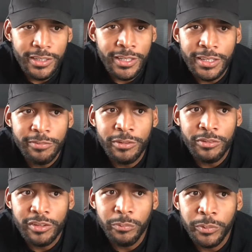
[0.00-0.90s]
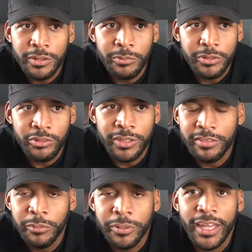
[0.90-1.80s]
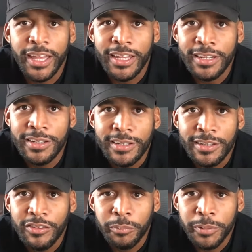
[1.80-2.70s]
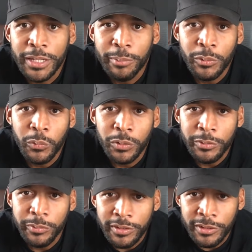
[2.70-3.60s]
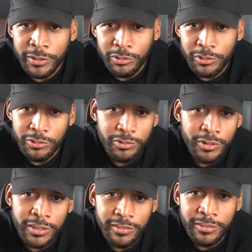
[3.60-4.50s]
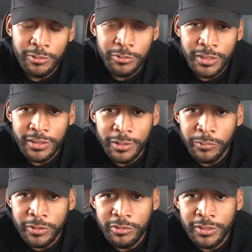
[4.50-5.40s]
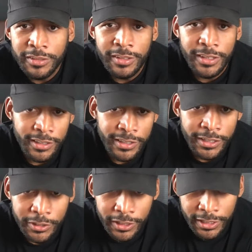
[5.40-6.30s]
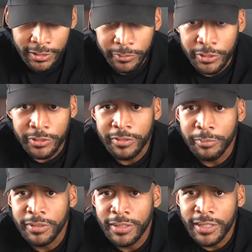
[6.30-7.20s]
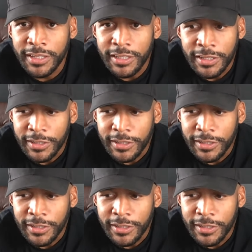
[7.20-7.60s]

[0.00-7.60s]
And even just with the restraints that we had, just being able to work within those constraints, because you think that once you get to LA or Hollywood or something, like,